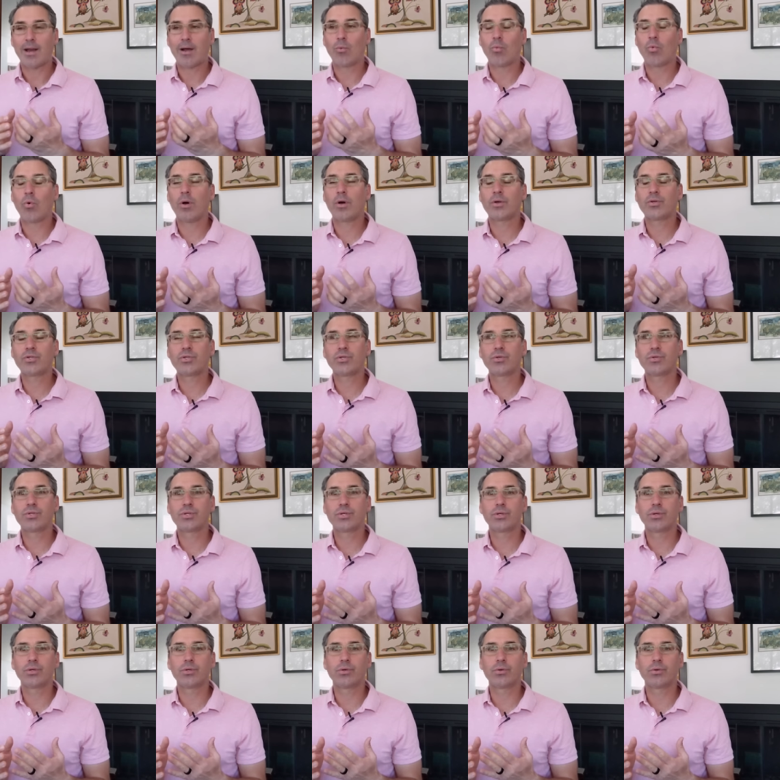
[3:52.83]
And I want you
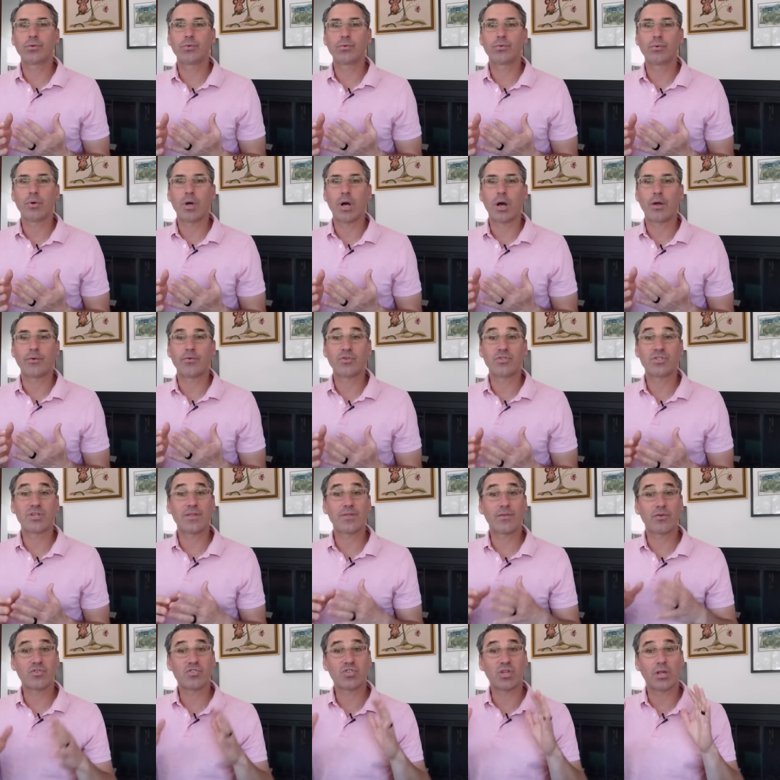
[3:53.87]
to
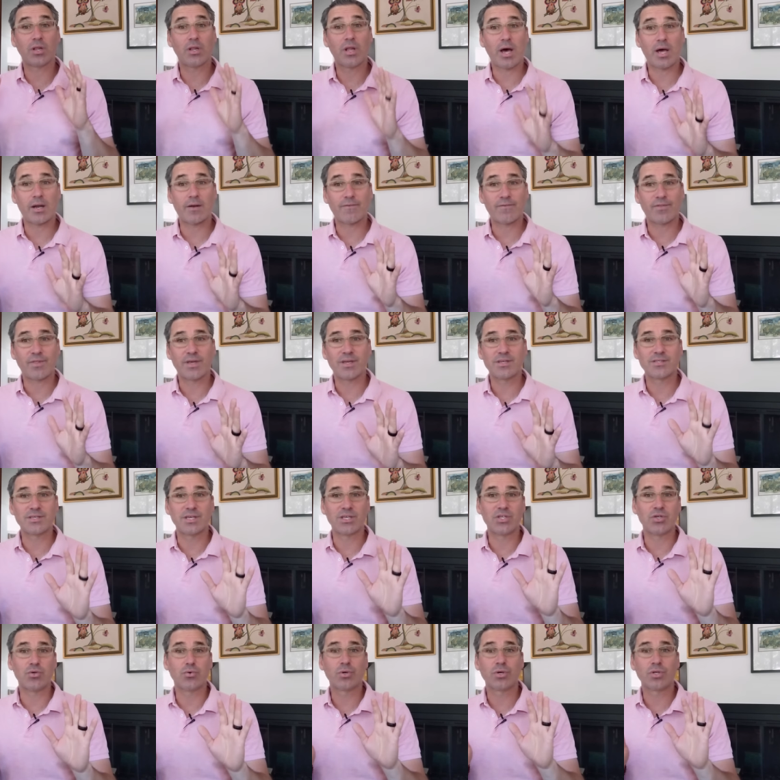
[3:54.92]
understand there's a lot of things that
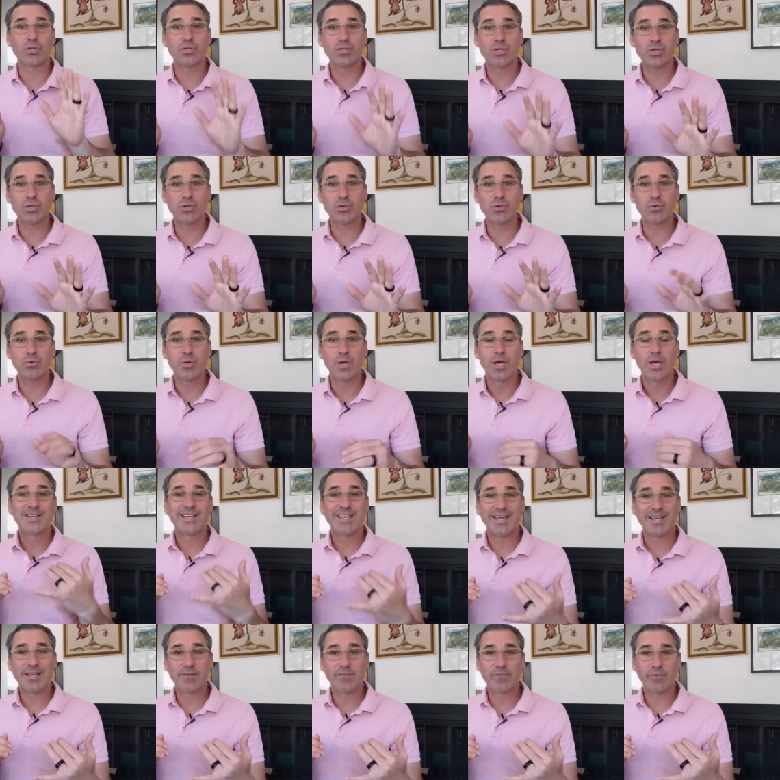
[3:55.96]
you can do to
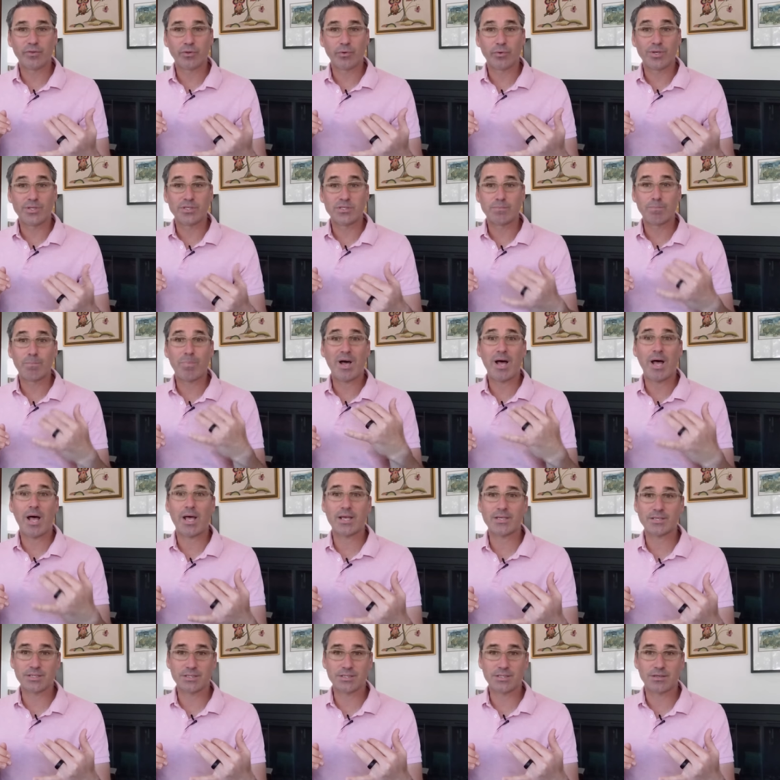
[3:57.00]
influence
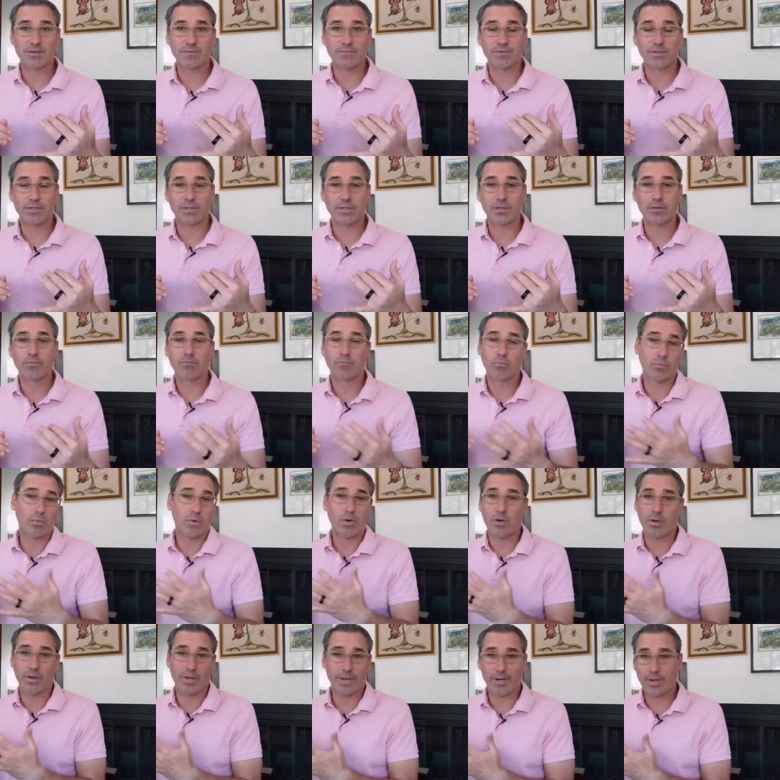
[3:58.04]
positively
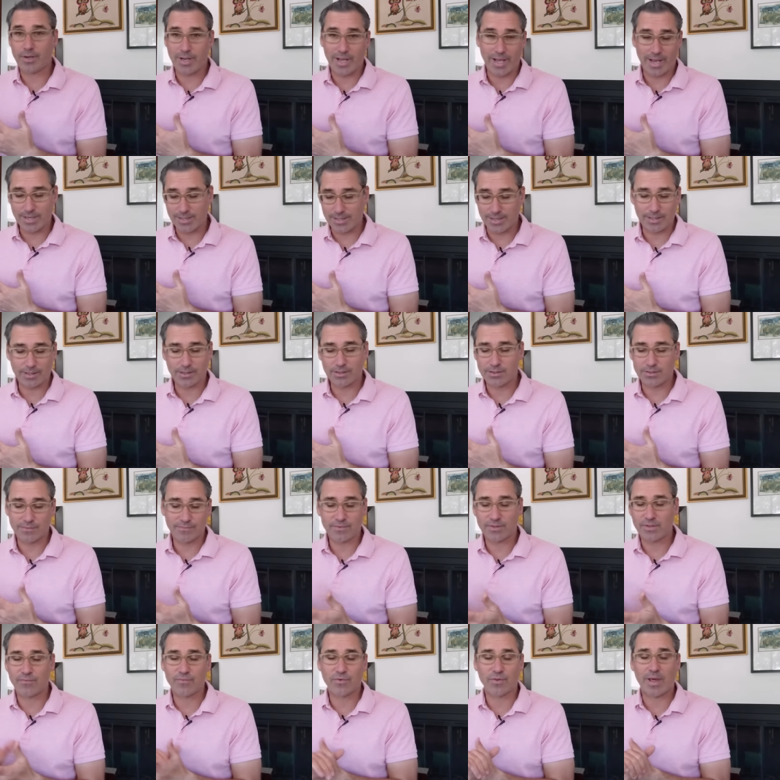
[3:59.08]
and
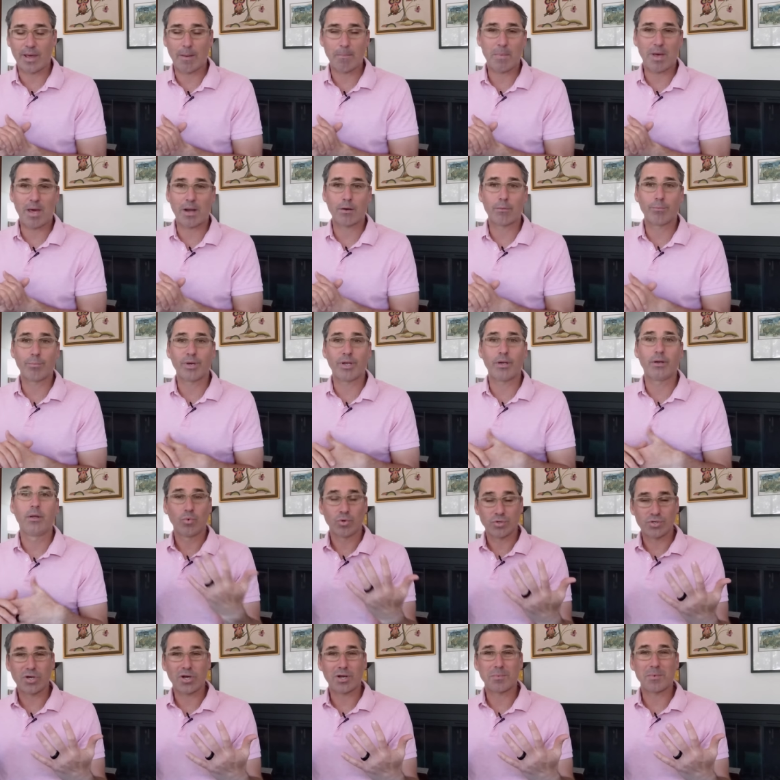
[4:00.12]
negatively for that matter, but
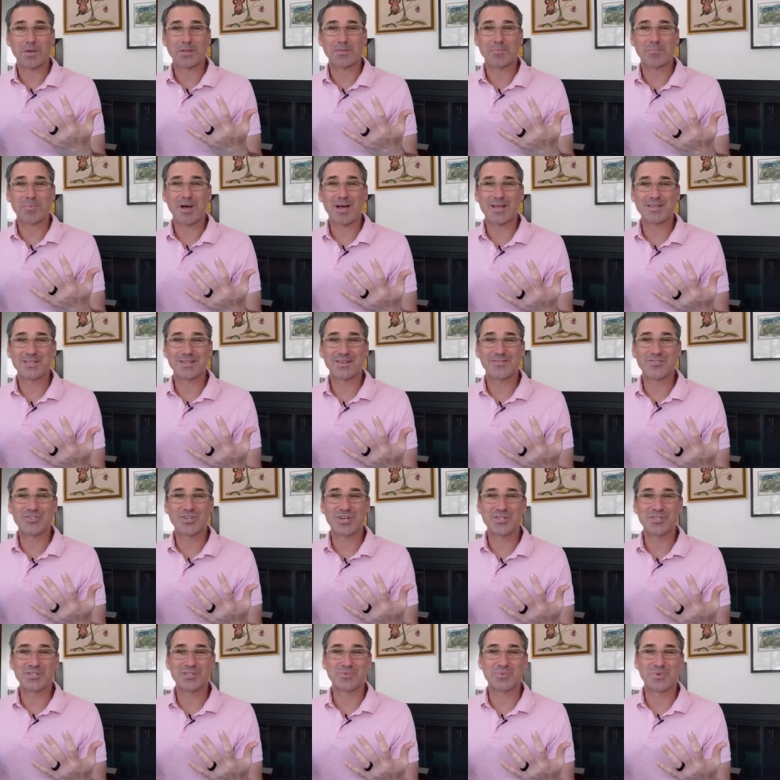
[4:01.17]
we're talking about the positive
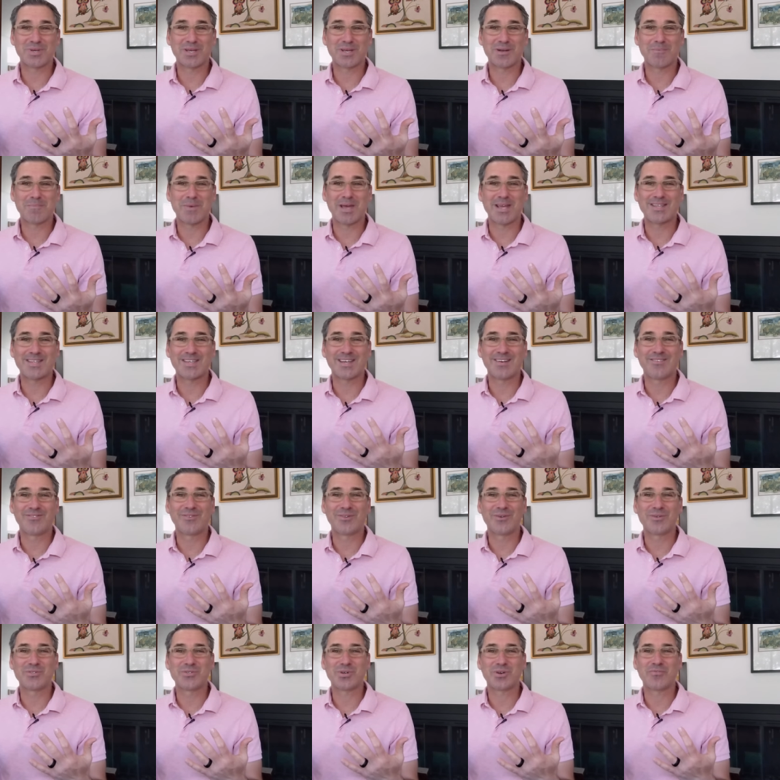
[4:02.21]
changes we can make to
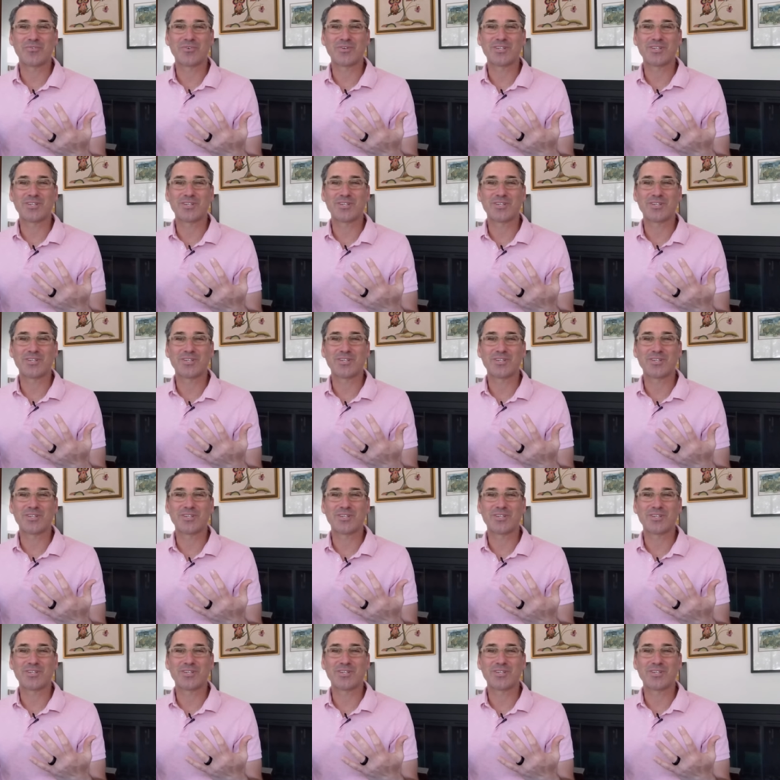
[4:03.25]
influence our